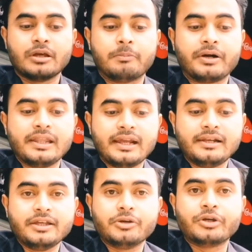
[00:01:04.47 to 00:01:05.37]

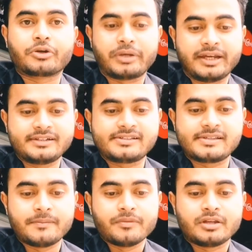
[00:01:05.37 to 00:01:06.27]
brilliantly
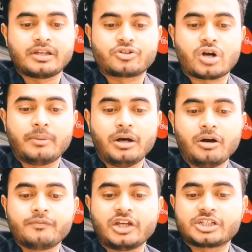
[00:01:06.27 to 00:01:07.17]
recreates the drama
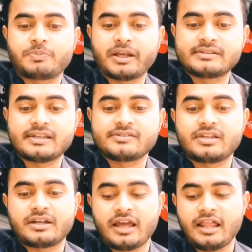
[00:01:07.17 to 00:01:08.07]
of the experiences
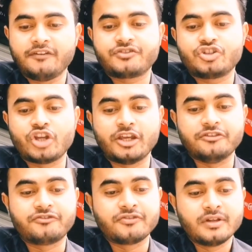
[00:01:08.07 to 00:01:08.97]
that helped
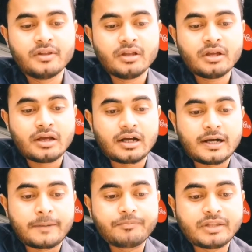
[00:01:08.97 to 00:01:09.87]
shape
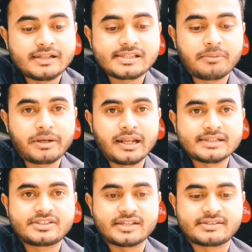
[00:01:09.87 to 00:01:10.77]
Nelson
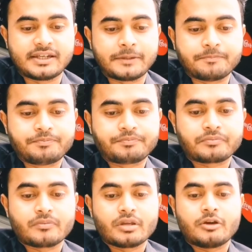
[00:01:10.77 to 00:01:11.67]
Mandela's destiny.
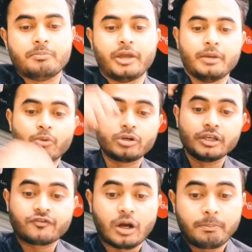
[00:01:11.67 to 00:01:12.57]

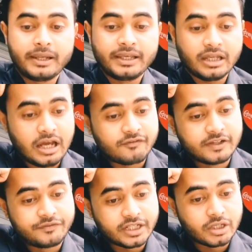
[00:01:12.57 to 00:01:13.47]
Emotive, compelling, and
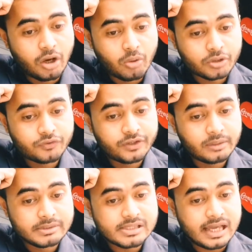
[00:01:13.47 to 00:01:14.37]
uplifting, Long Walk to
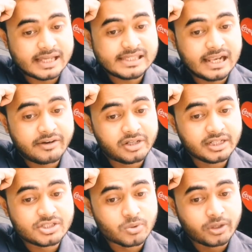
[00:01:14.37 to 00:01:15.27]
Freedom is the
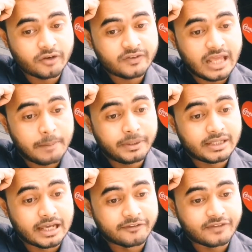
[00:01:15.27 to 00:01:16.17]
exhilarating story of an
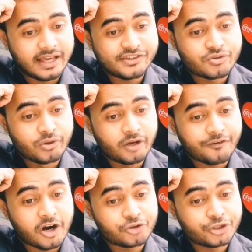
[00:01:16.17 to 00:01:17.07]
epic life, a story of
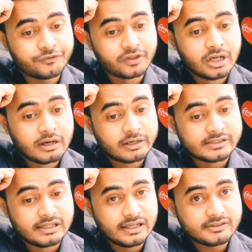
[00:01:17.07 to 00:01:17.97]
hardship,
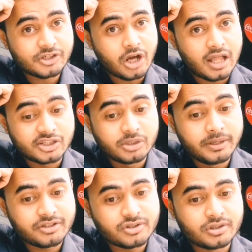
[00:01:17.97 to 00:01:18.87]
resilience, and
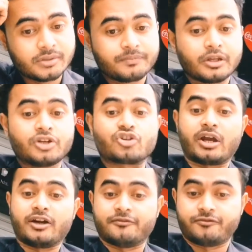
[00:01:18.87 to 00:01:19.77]
ultimate
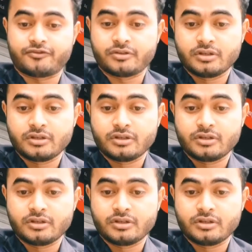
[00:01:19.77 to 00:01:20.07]
triumph,